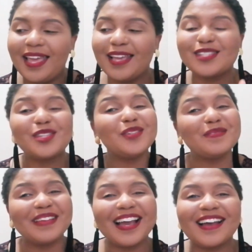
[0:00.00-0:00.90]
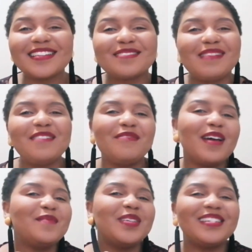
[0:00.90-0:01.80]
Excuse me guys, my
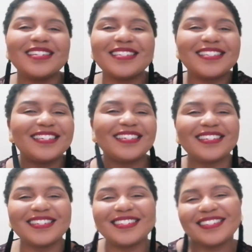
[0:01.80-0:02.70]
family just,